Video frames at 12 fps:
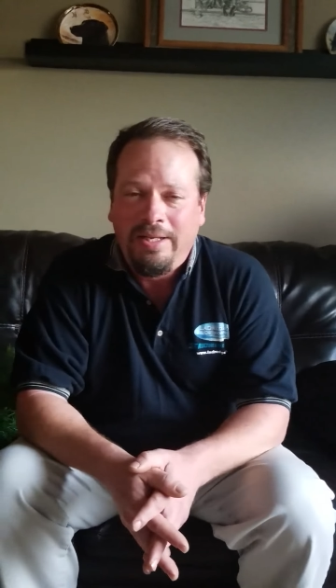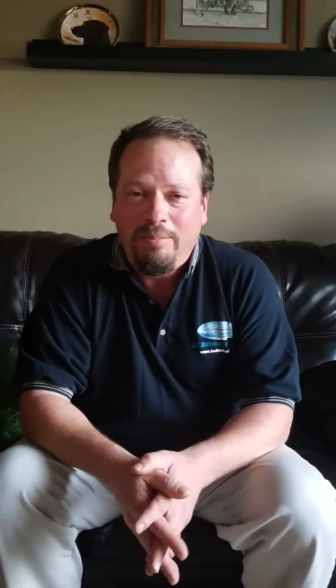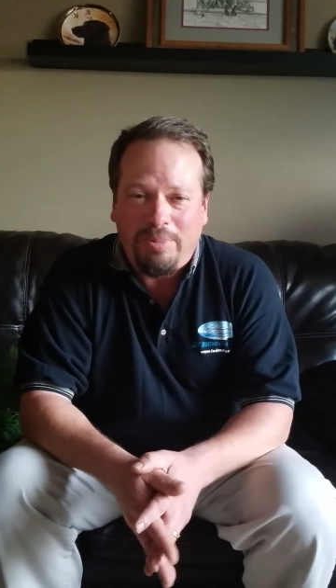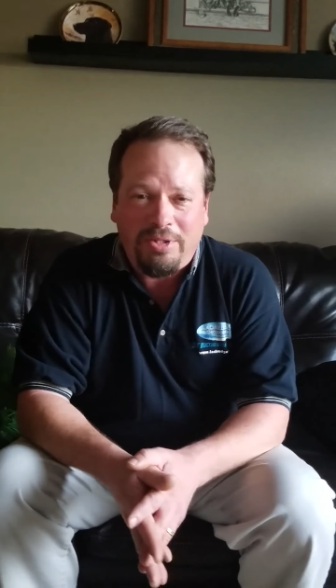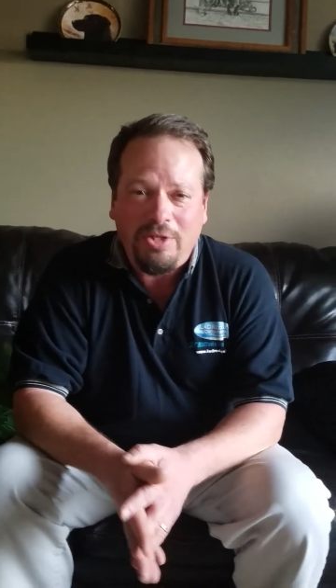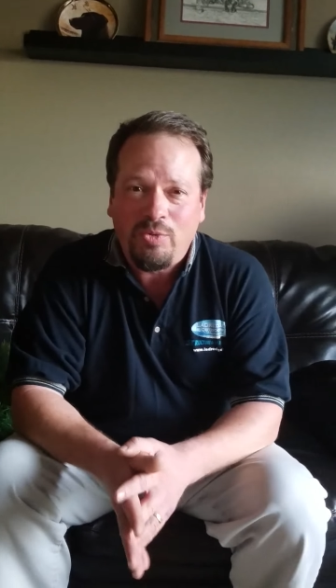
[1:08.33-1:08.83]

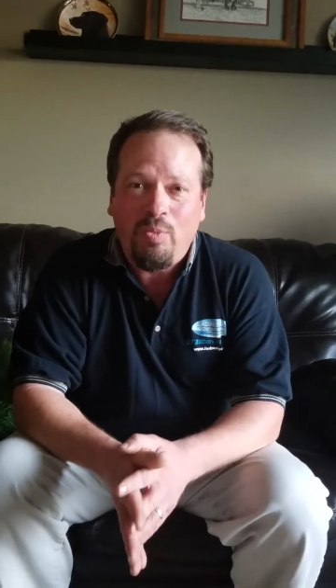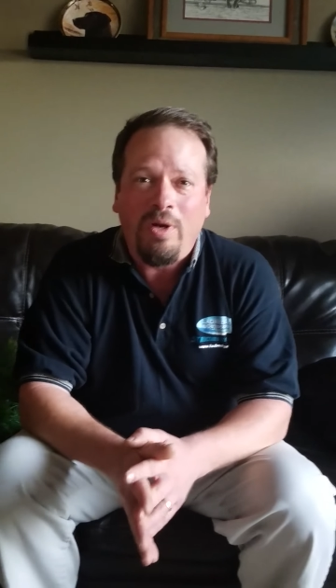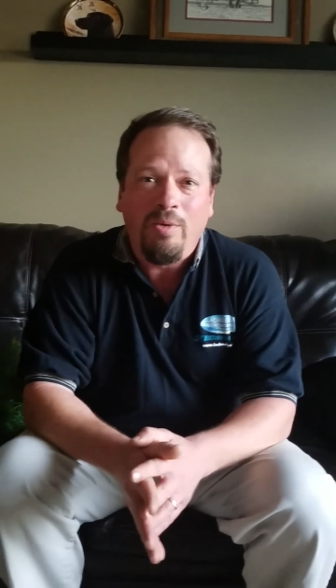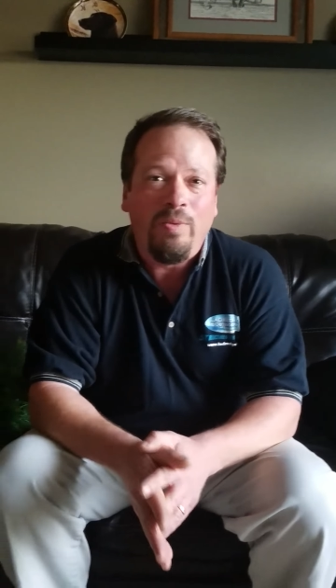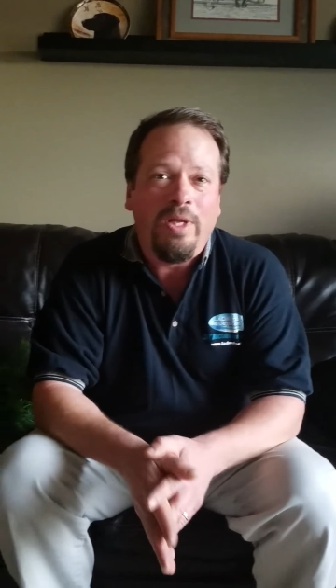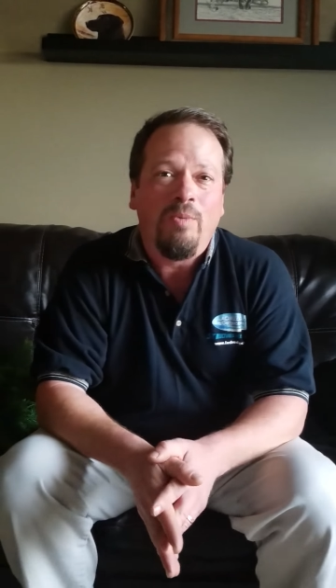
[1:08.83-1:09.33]
But this
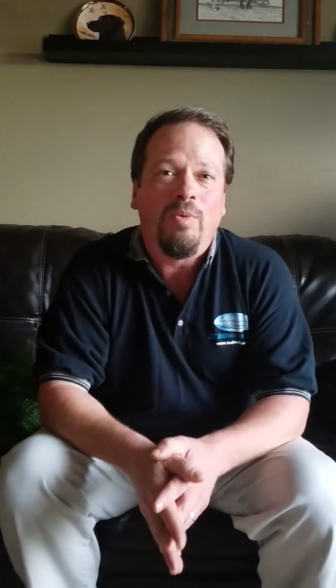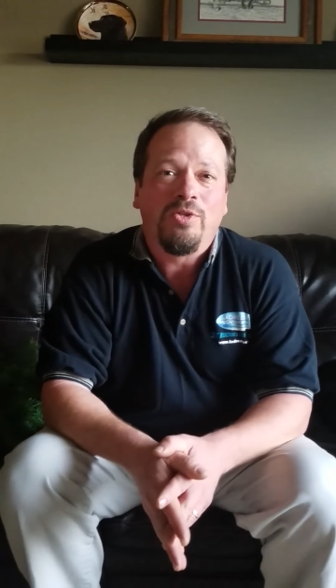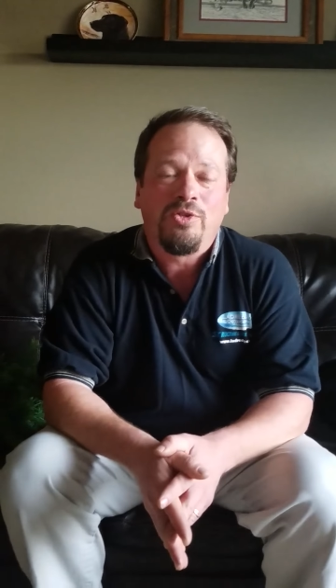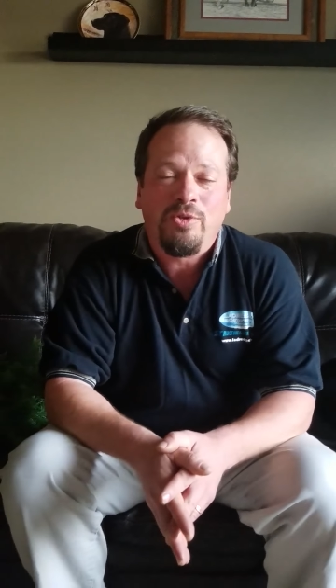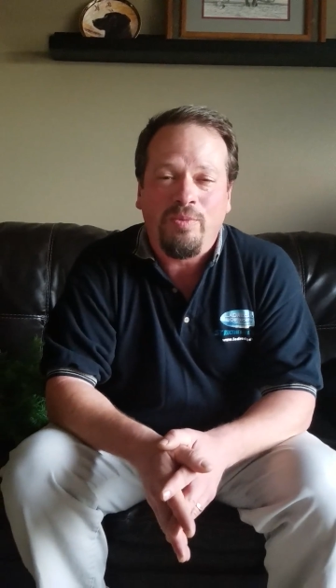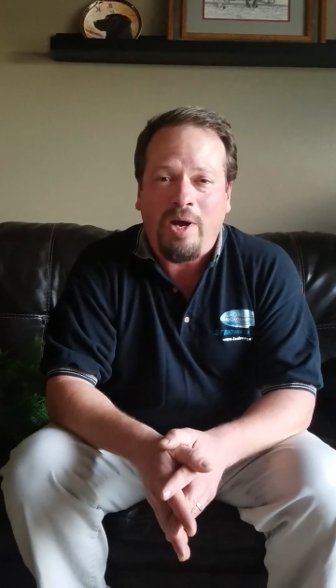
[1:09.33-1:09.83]
one weed
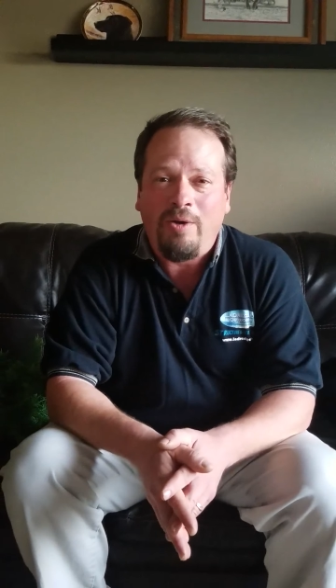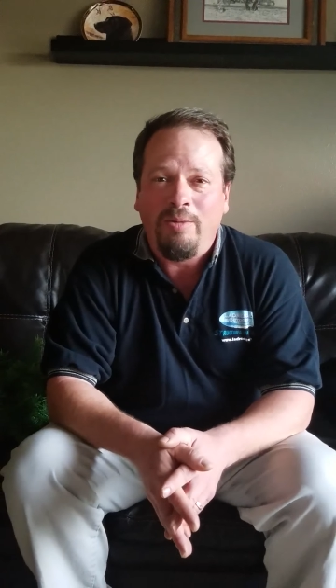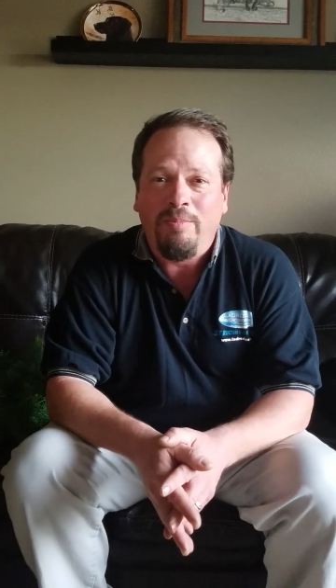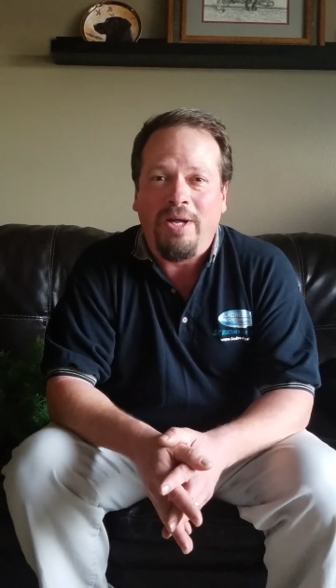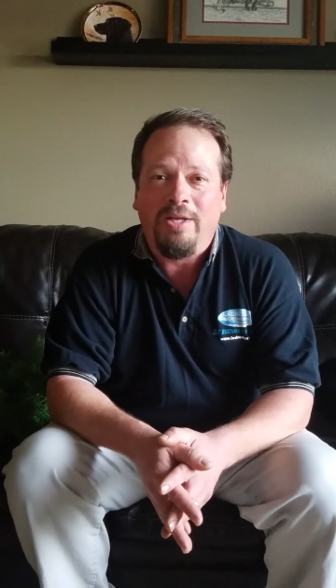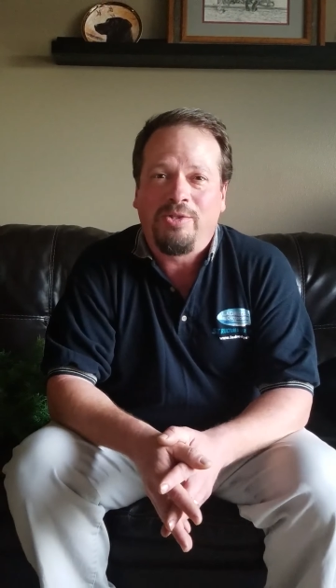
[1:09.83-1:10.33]
was
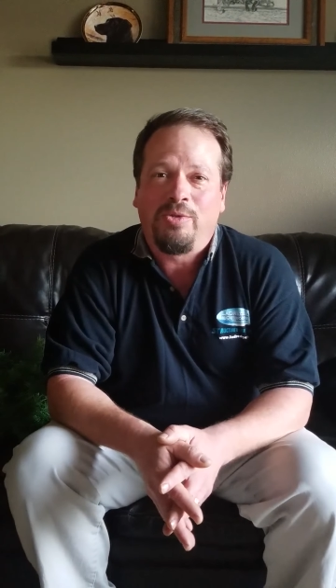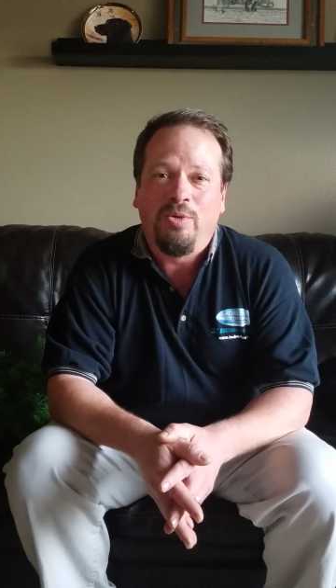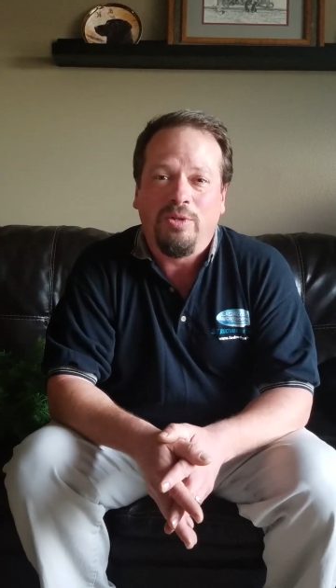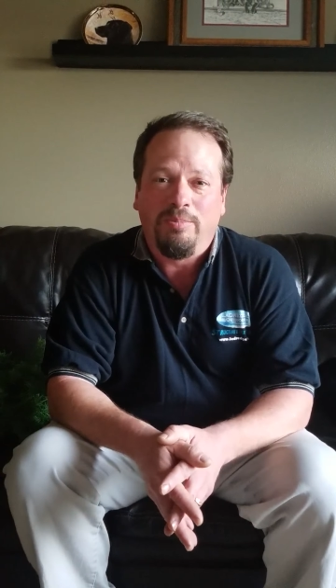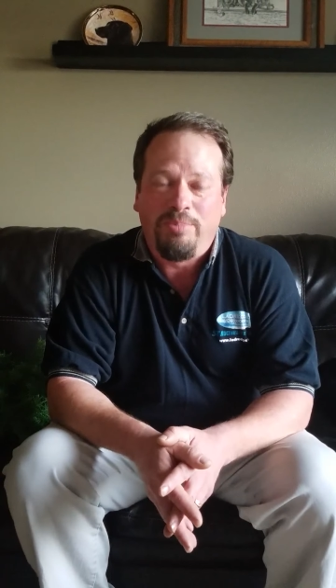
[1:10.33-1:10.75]
surrounded by a school